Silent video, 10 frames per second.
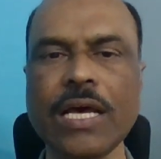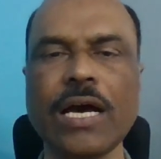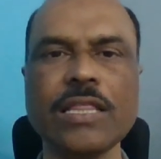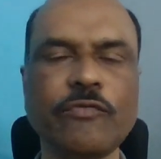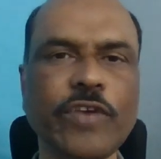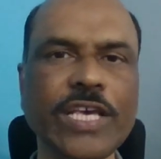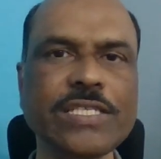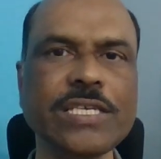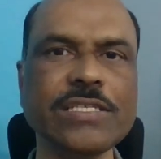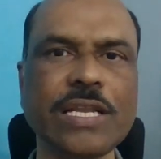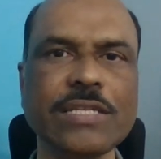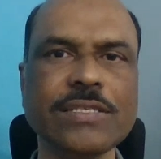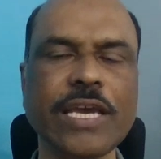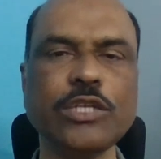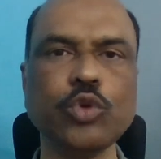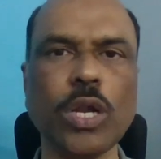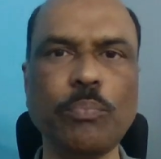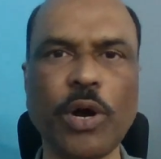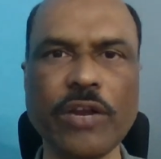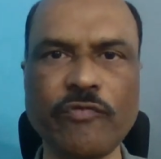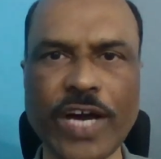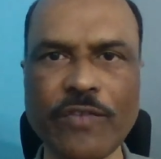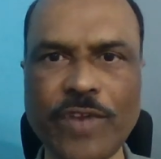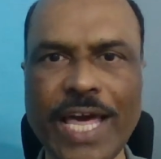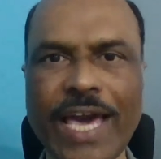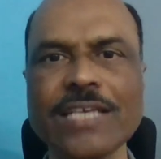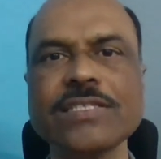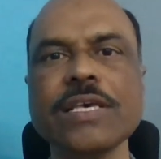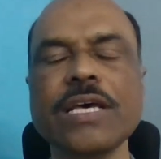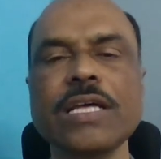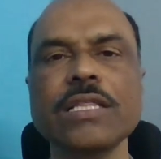and the fees is, let's say, 12.5 lakhs,